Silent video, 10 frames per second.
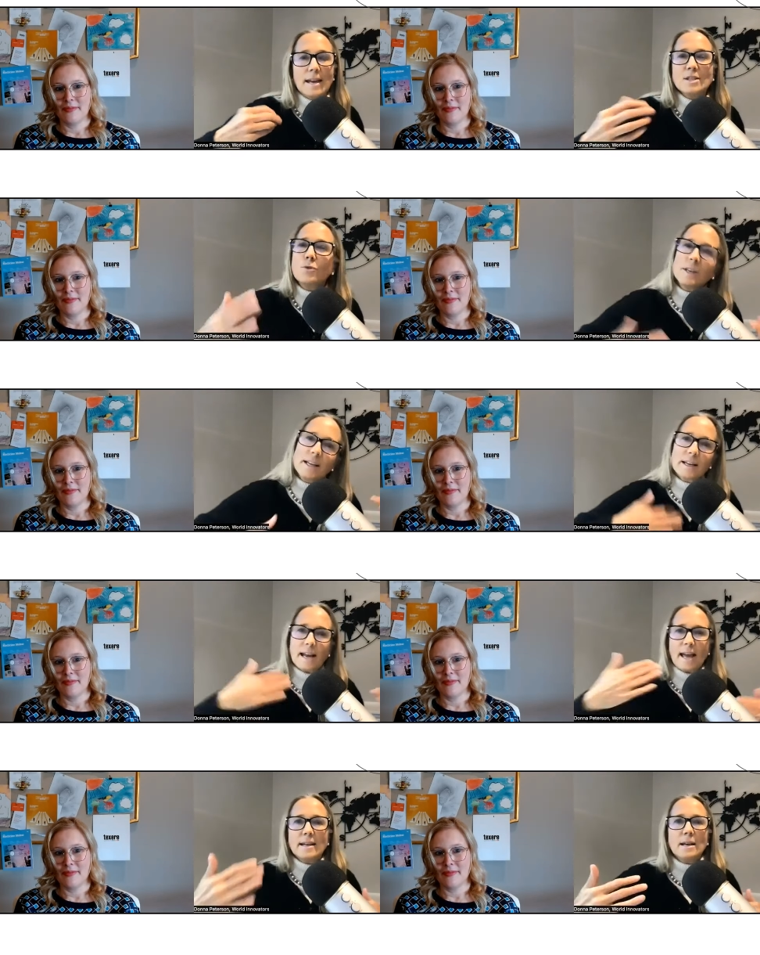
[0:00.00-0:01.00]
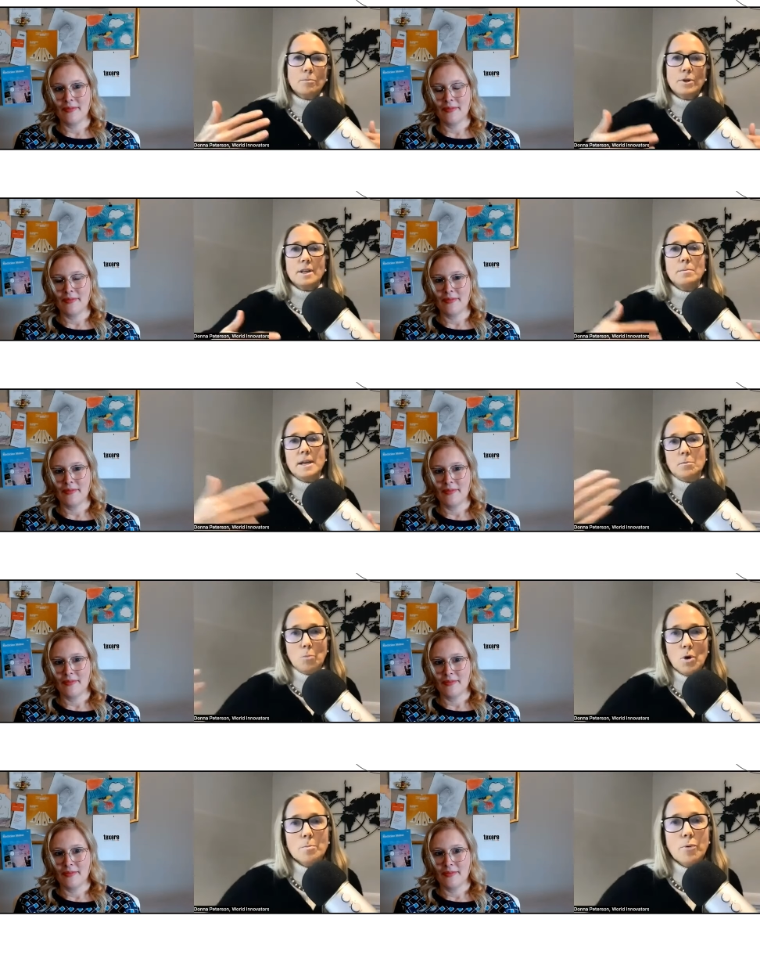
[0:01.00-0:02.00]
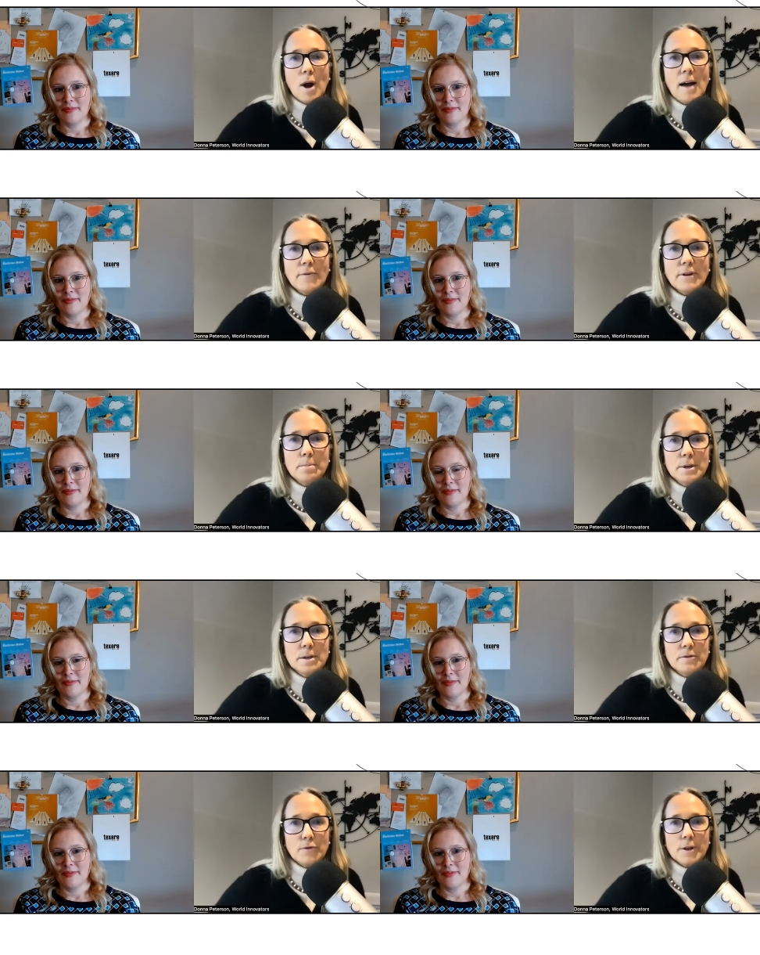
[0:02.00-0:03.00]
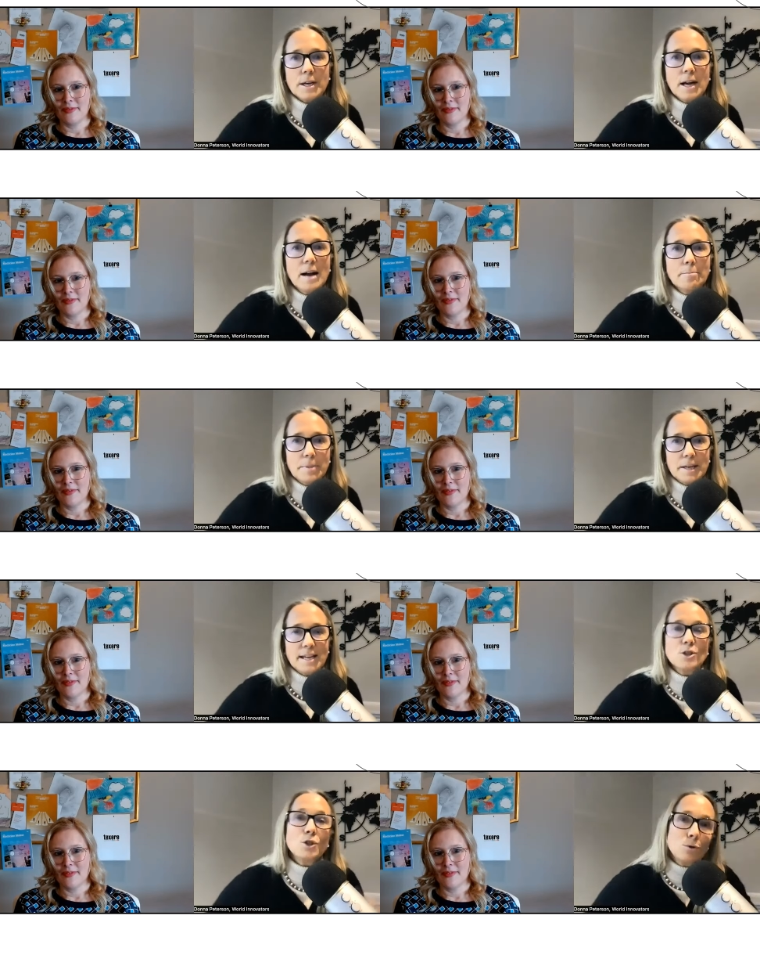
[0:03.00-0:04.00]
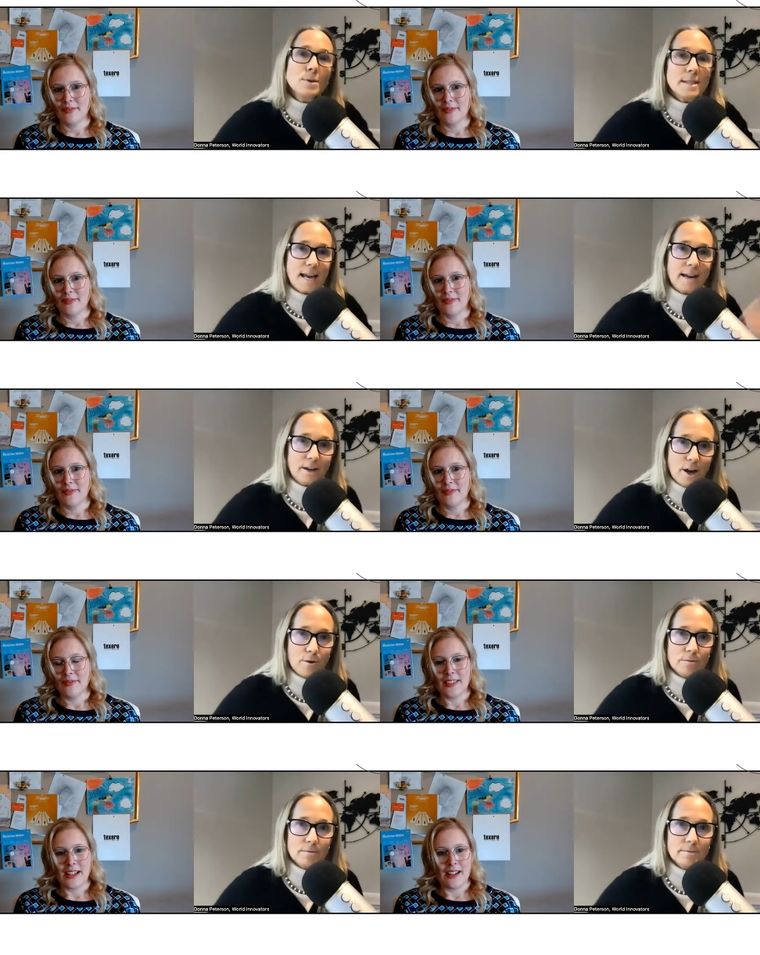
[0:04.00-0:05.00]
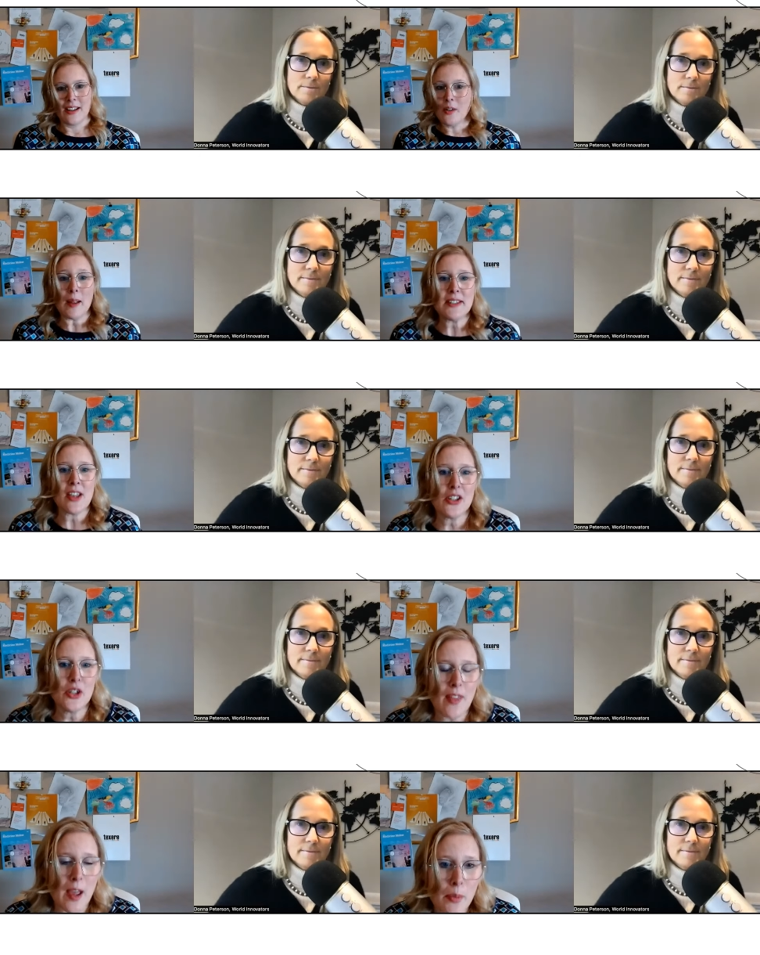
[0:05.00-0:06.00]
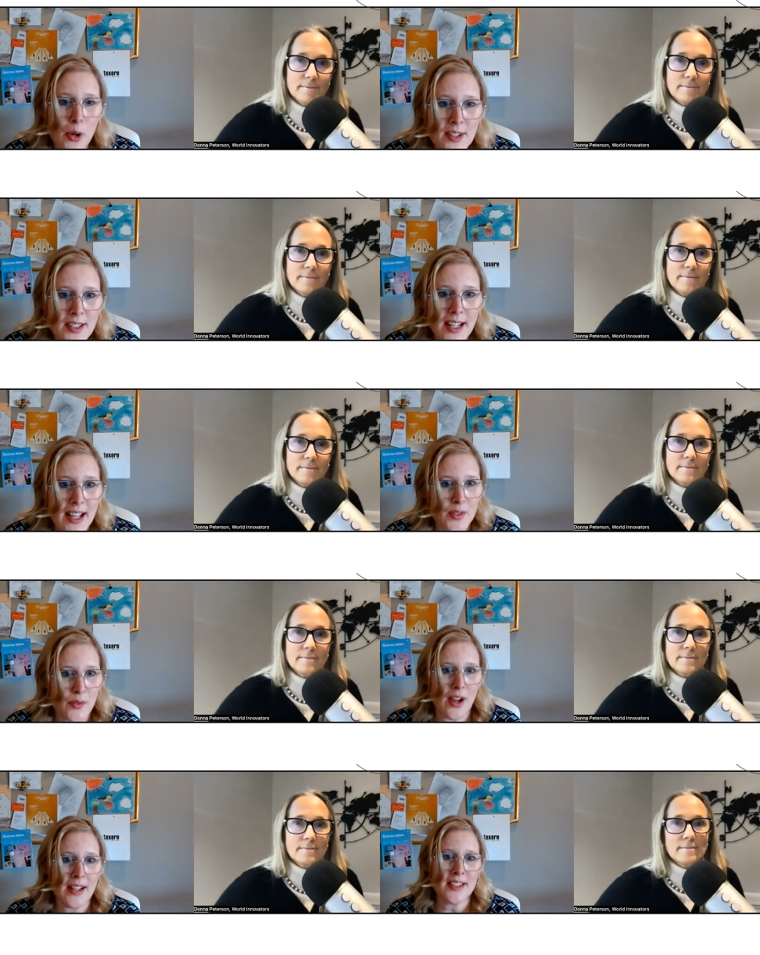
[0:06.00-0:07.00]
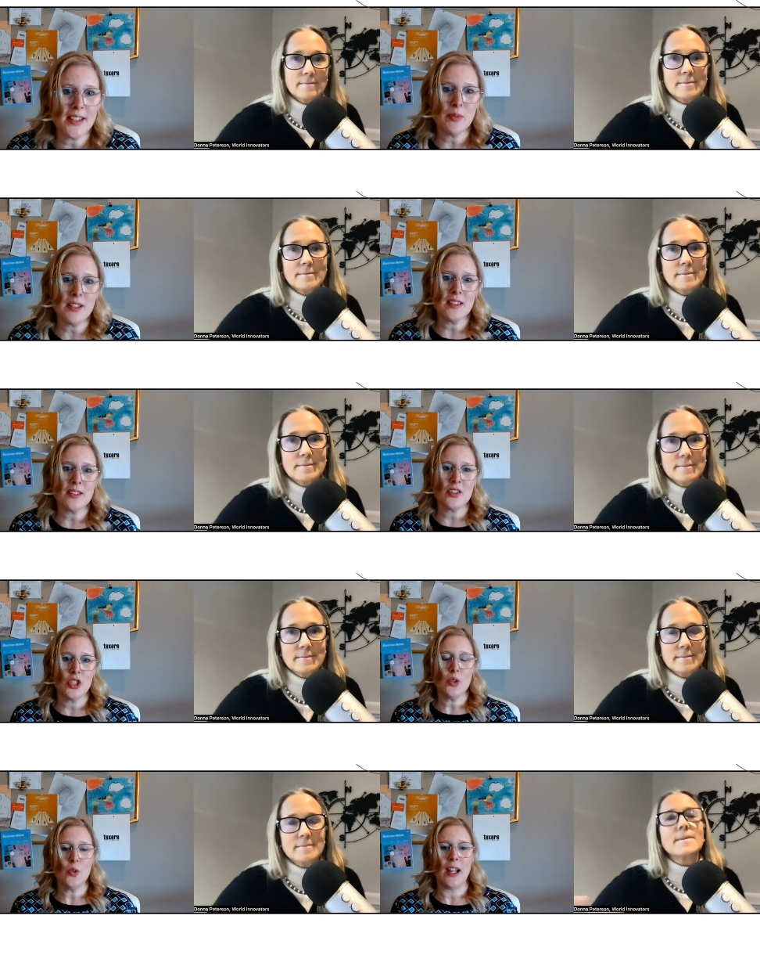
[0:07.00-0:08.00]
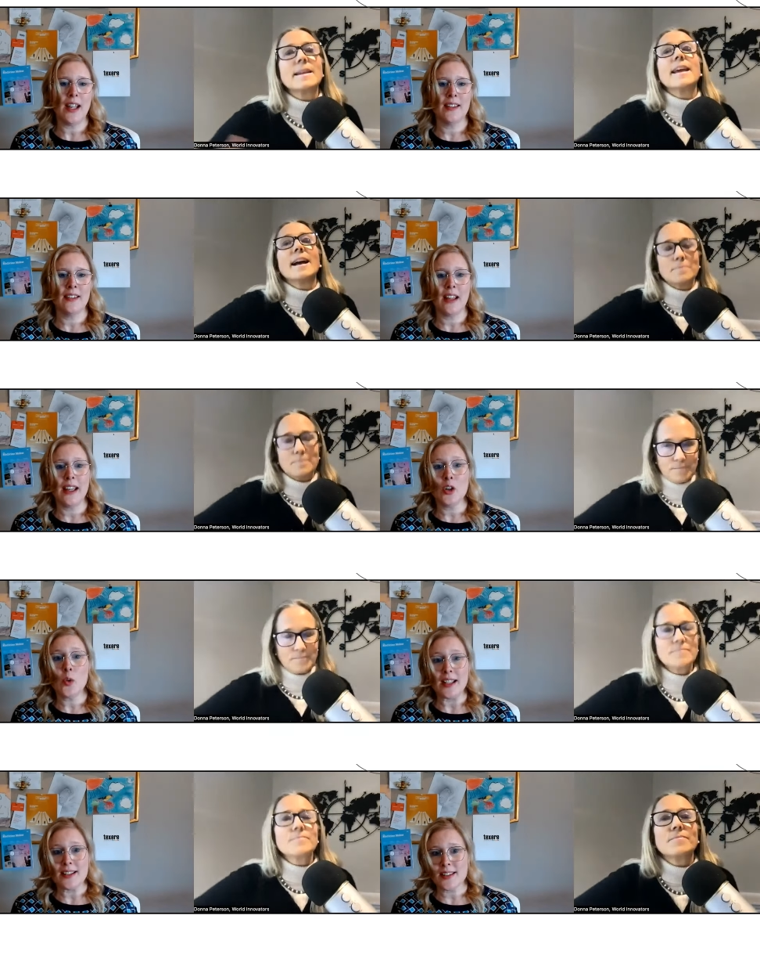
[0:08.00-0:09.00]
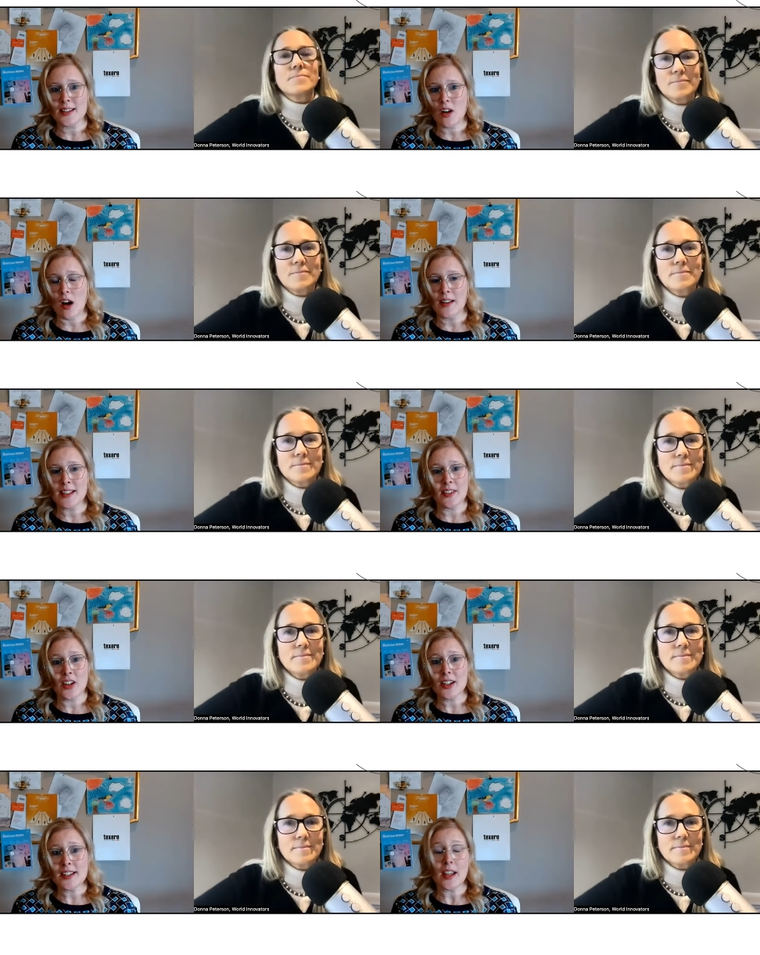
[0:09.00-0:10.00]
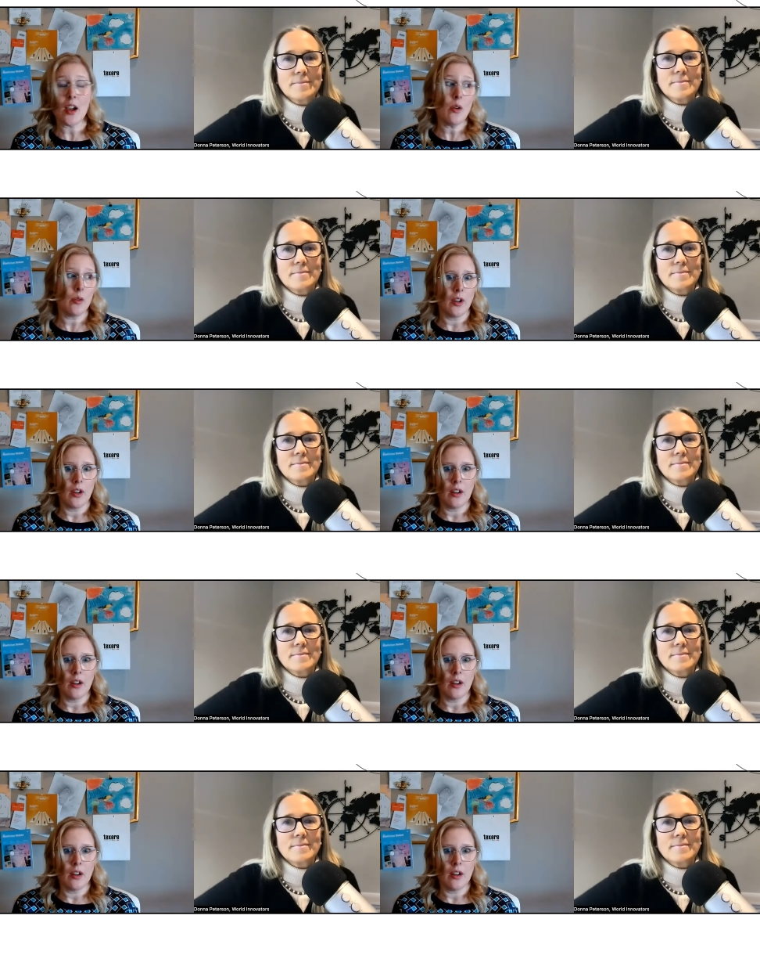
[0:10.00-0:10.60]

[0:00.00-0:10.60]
Speaker 1: and it's really going to end up really being more profitable for the company to say no.
Speaker 2: I'm telling you, that person has friends in the business too, and, yeah. and acquaintances and colleagues, and they're going to say, Oh,